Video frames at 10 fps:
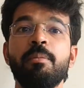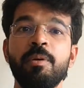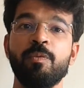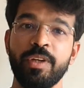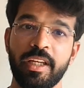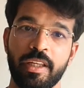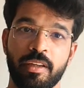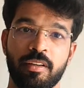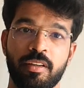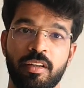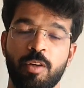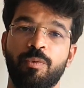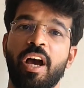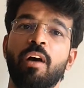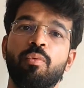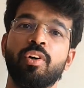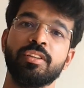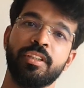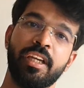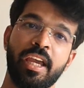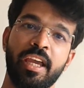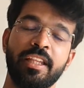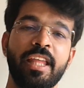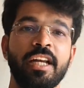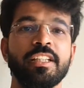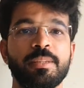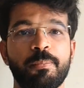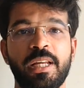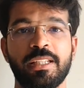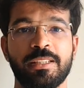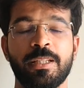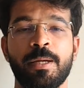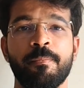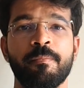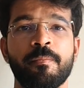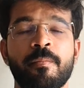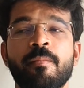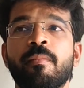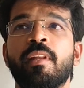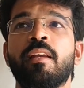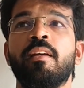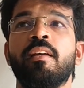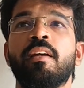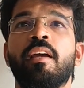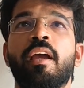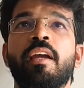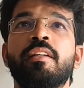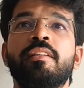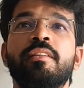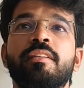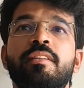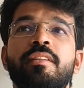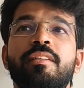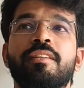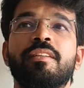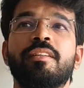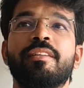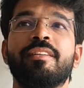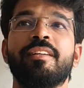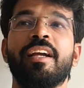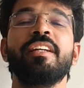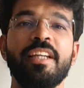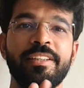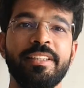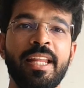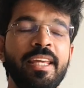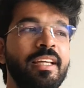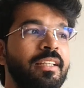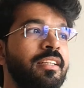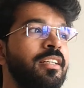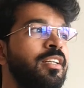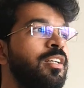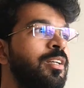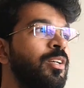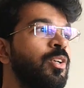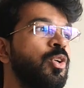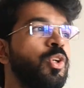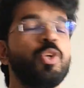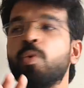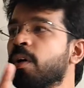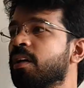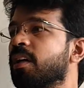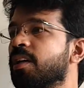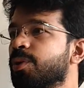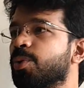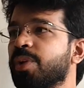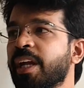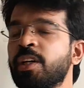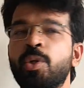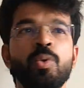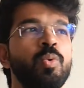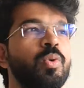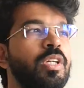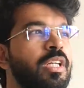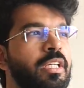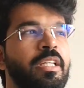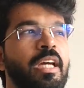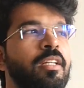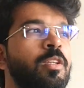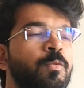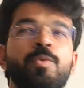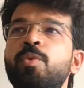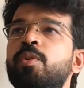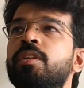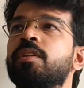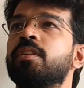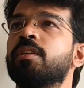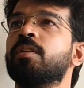I be feeling if I was in that place. And it's like you are trying to get the food